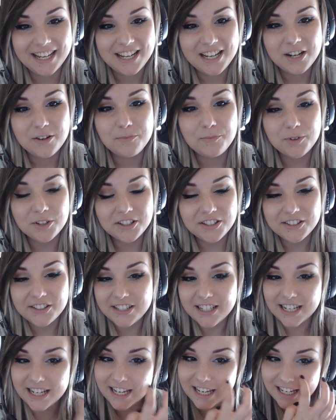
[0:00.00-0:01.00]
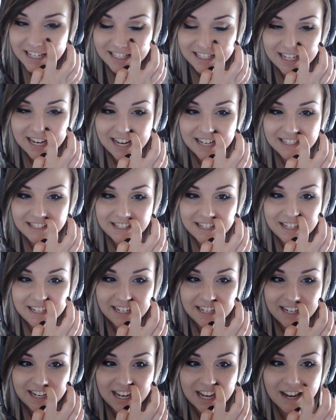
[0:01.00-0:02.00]
Muxen is
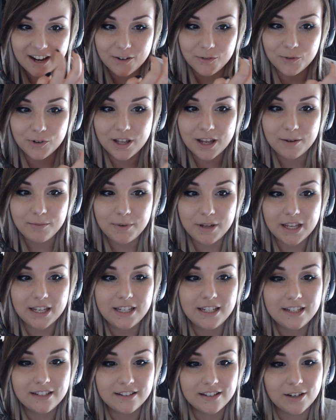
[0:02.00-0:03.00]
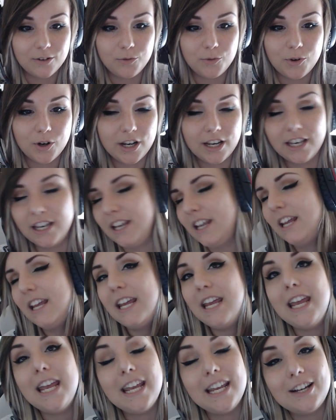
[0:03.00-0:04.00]
asking, will I be at ESL 1
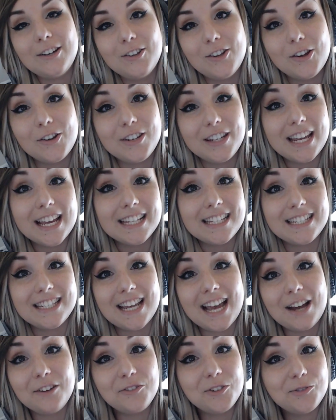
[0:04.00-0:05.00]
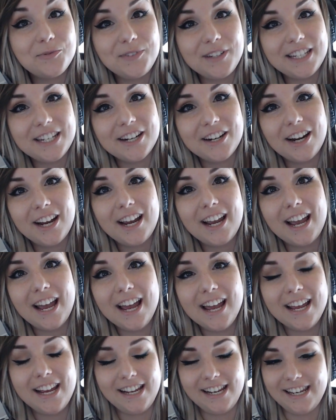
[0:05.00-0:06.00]
in Cologne? Yes, I will be there.
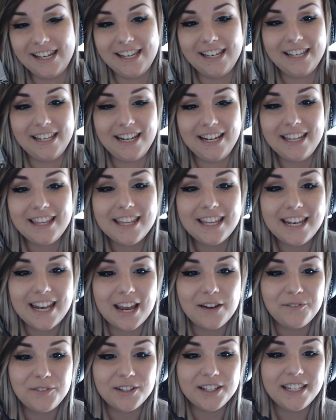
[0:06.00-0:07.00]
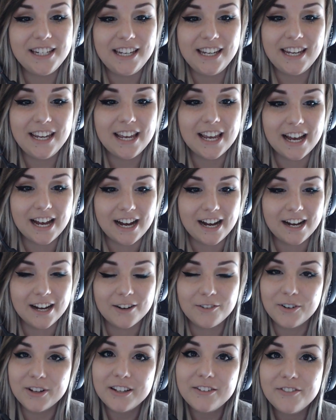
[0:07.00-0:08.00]
And Nathan happily
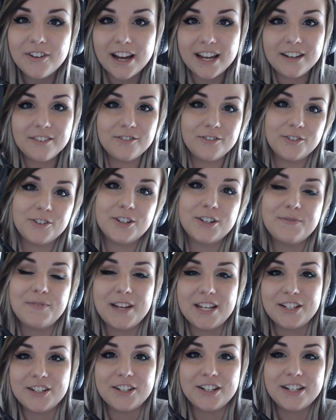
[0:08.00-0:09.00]
qualified for the major,